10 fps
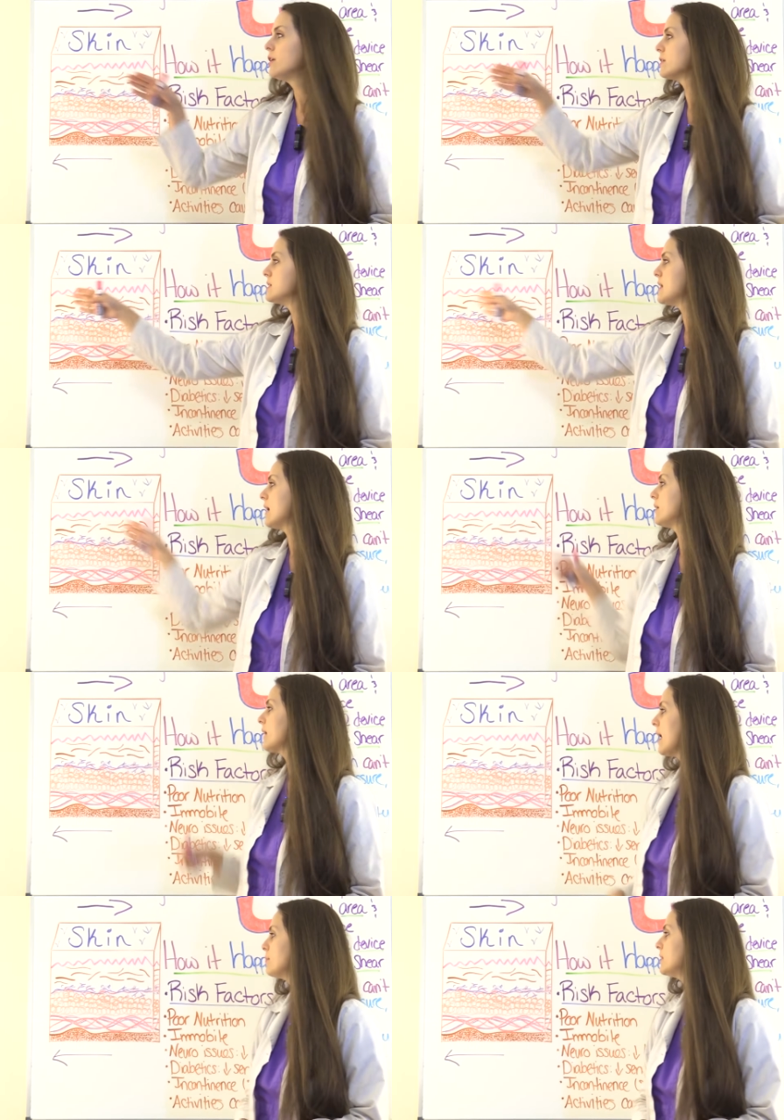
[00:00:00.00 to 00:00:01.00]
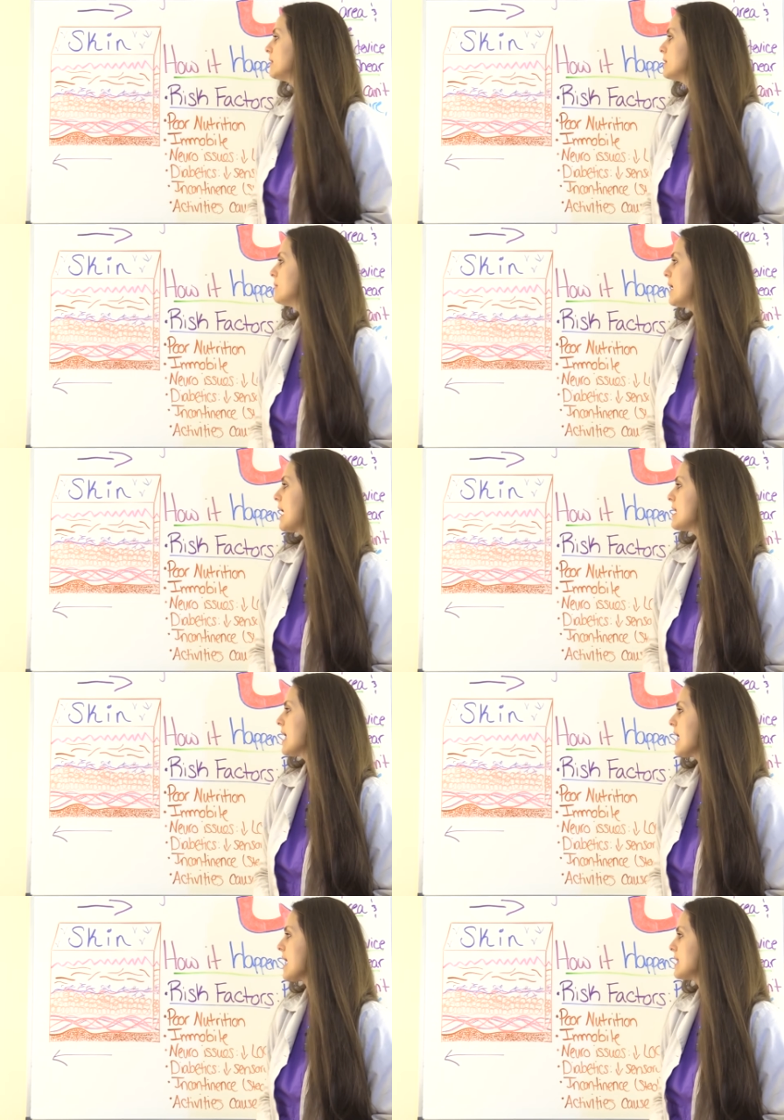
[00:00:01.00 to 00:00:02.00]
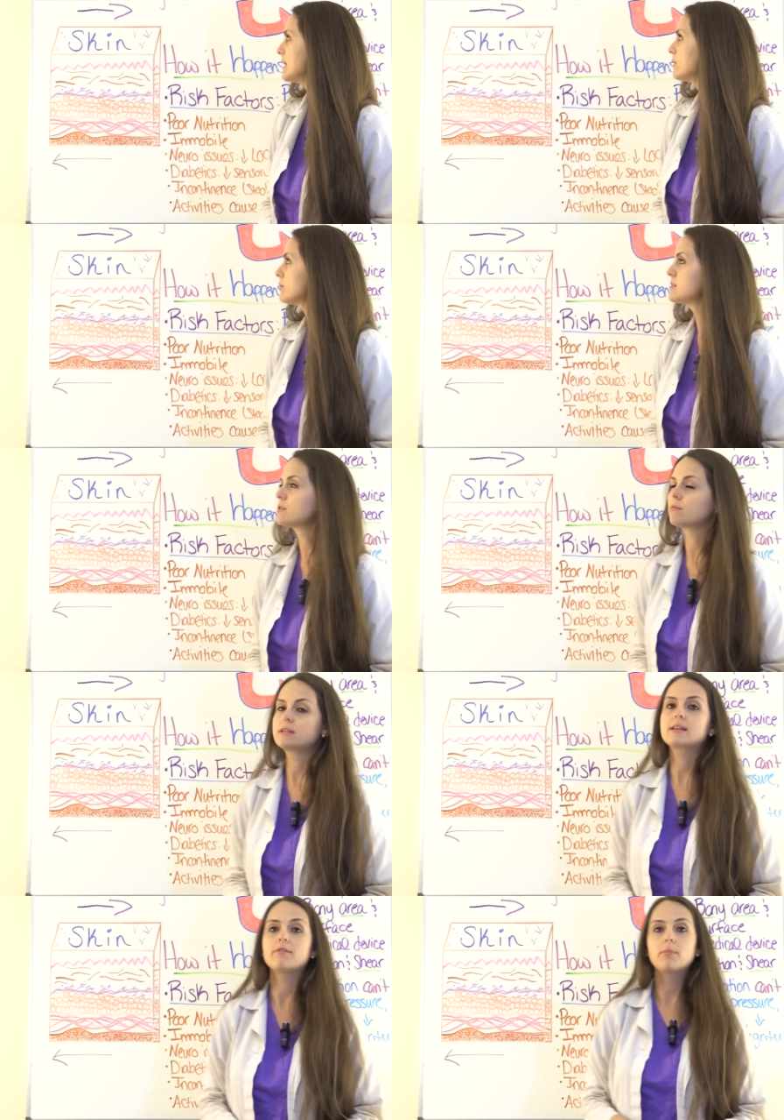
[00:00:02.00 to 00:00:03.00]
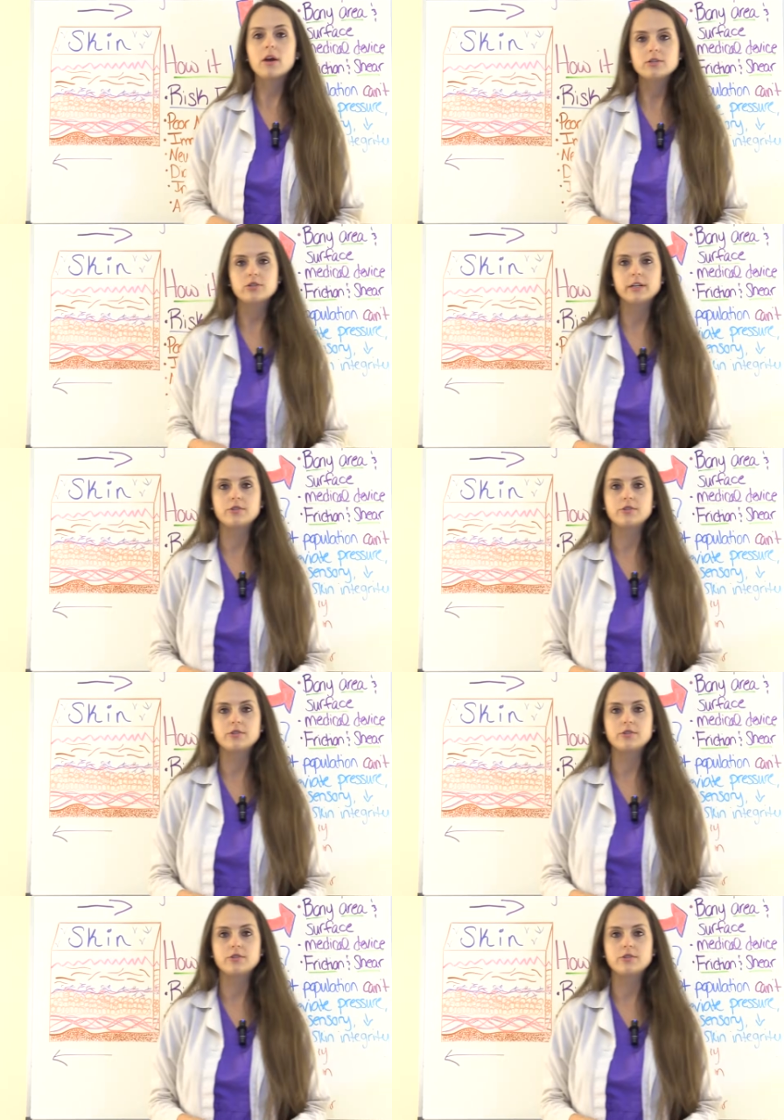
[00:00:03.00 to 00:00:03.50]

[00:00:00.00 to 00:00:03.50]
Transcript: you're gonna tear your capillary bed and increase the risk of a pressure